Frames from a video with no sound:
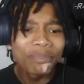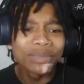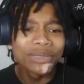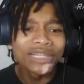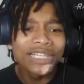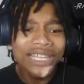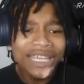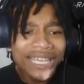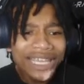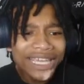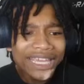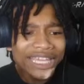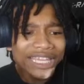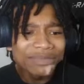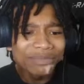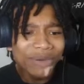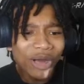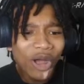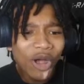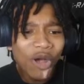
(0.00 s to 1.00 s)
Please,
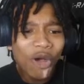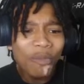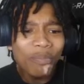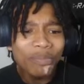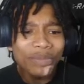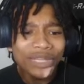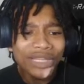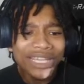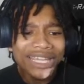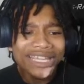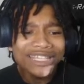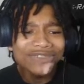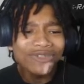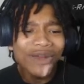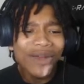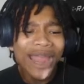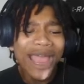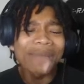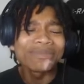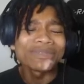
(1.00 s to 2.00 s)
bro. Please
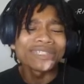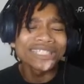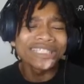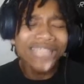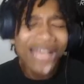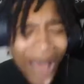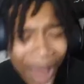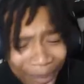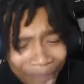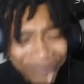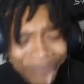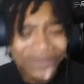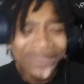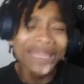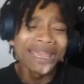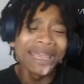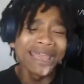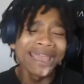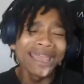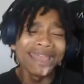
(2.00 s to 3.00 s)
grab
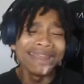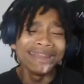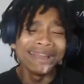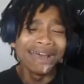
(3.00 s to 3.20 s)
something.